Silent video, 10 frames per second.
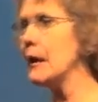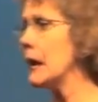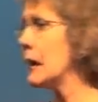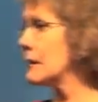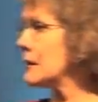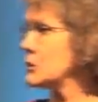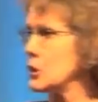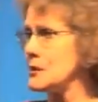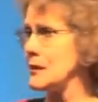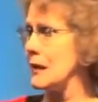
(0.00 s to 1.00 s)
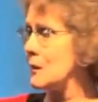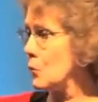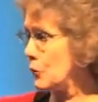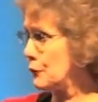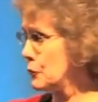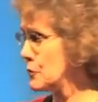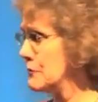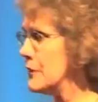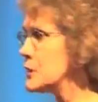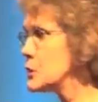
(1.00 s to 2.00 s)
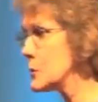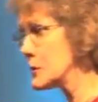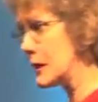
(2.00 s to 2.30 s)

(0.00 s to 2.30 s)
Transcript: And I think just getting more fruits and vegetables,